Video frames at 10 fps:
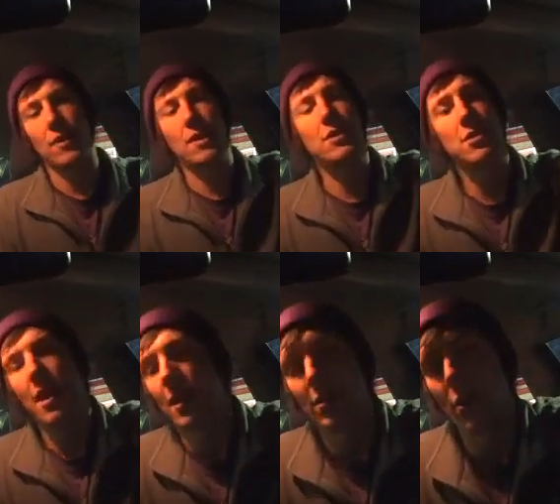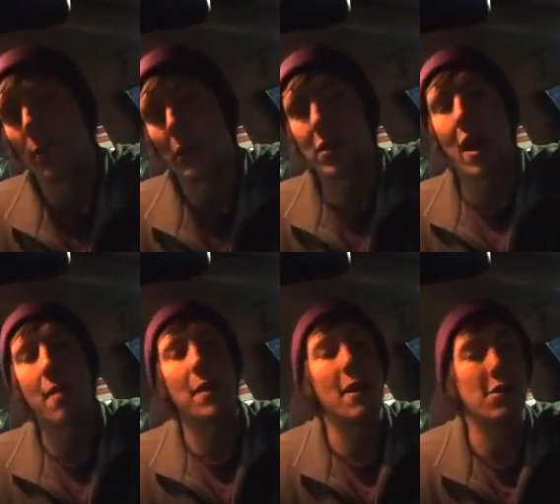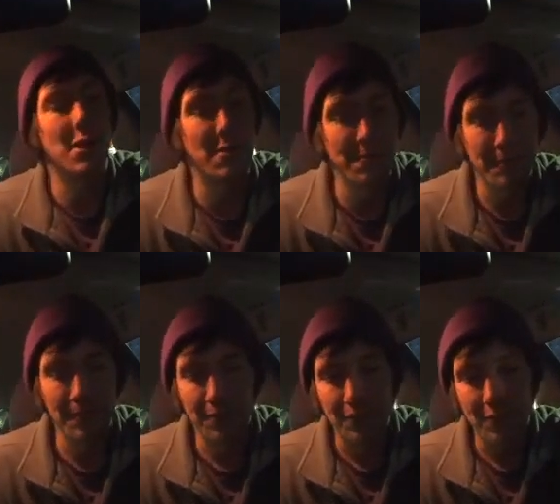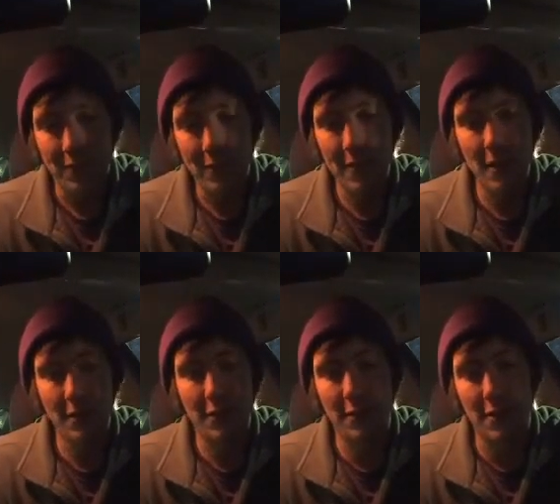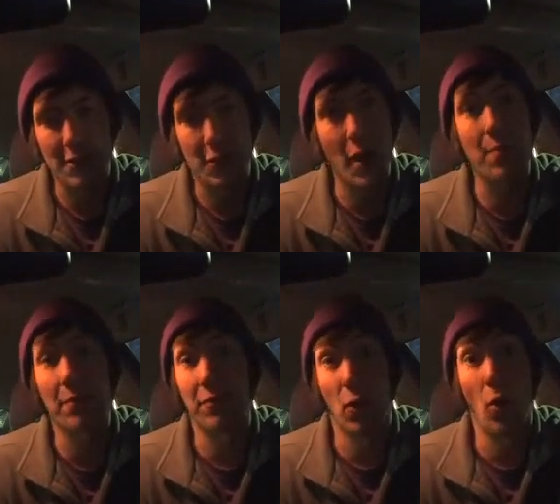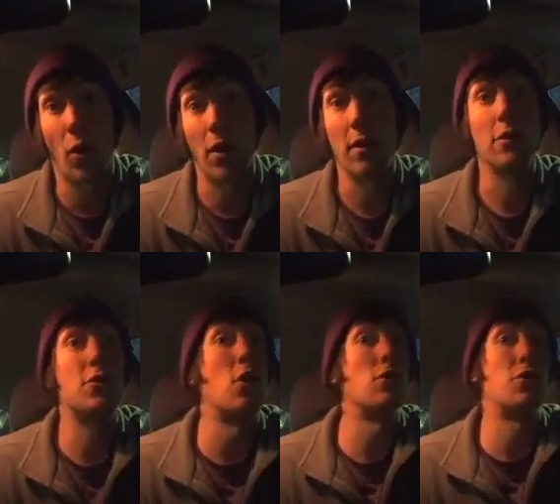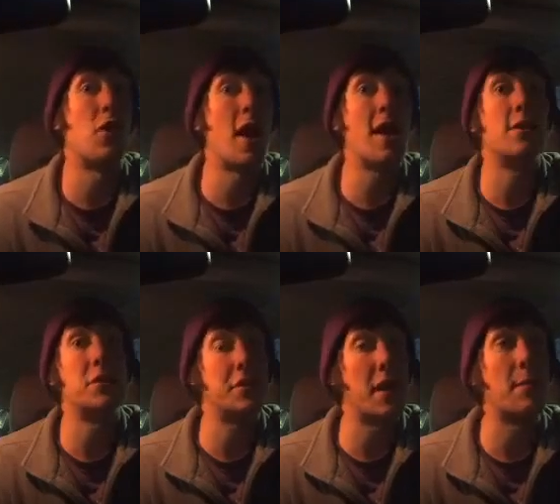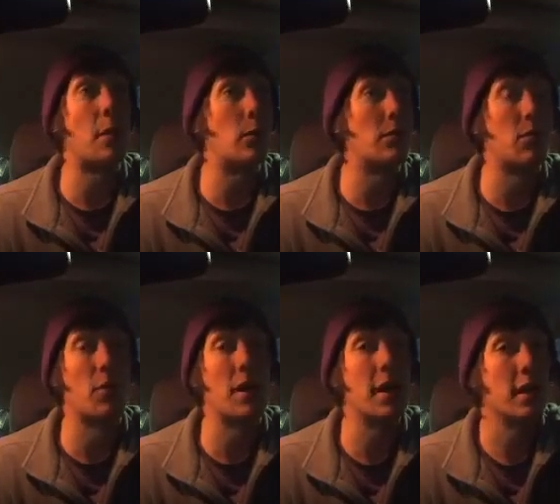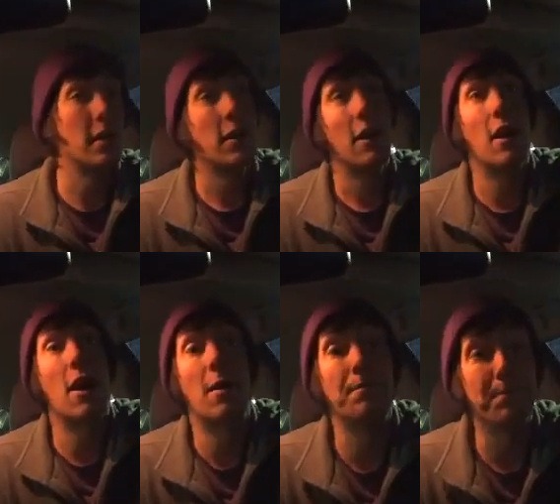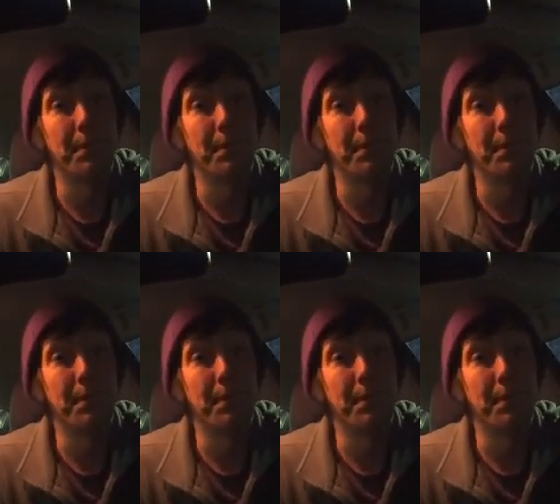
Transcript: and it just takes so much time and energy to scrape a floor. Don't try it, just take my word for it. Um,